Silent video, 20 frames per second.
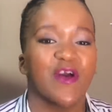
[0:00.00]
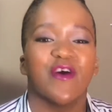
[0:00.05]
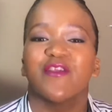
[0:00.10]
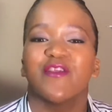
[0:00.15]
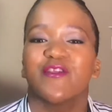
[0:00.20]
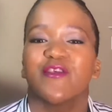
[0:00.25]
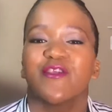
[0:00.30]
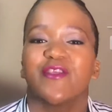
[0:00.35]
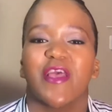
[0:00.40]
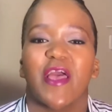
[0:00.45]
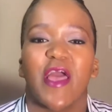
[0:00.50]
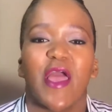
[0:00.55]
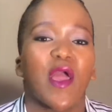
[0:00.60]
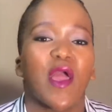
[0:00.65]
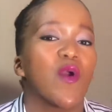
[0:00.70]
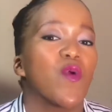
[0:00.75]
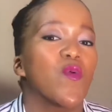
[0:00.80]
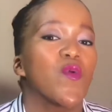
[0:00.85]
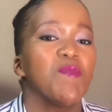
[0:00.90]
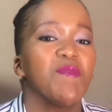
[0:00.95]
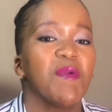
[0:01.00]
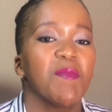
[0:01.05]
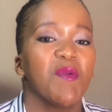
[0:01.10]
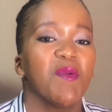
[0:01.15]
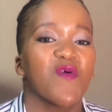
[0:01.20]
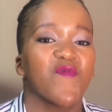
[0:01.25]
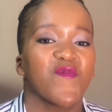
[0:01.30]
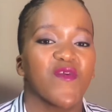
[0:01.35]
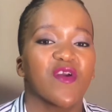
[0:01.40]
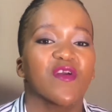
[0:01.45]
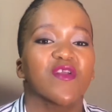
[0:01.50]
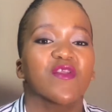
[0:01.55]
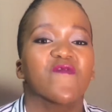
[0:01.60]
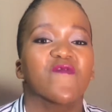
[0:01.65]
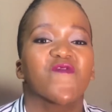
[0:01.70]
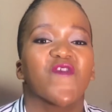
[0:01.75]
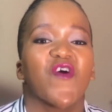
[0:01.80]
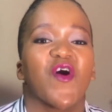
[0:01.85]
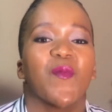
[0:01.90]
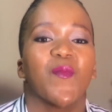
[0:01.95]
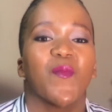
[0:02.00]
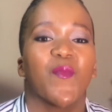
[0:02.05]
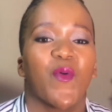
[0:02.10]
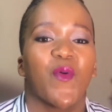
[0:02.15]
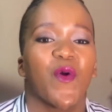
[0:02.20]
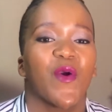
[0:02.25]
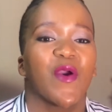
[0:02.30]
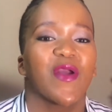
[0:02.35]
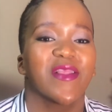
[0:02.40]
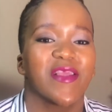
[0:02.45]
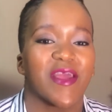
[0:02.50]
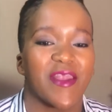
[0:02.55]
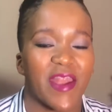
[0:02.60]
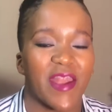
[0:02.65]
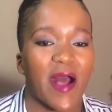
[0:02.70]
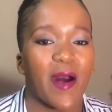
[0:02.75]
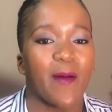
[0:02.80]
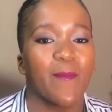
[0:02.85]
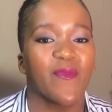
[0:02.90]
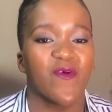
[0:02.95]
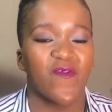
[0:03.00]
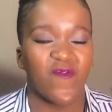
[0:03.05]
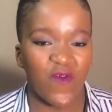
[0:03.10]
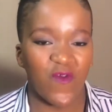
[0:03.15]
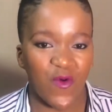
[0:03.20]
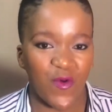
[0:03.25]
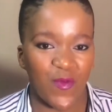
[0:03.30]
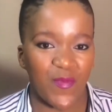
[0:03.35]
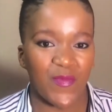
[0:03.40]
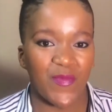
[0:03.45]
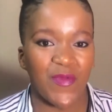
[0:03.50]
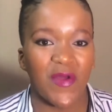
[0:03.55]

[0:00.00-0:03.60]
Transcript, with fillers: Today, we'll be moving from point number four.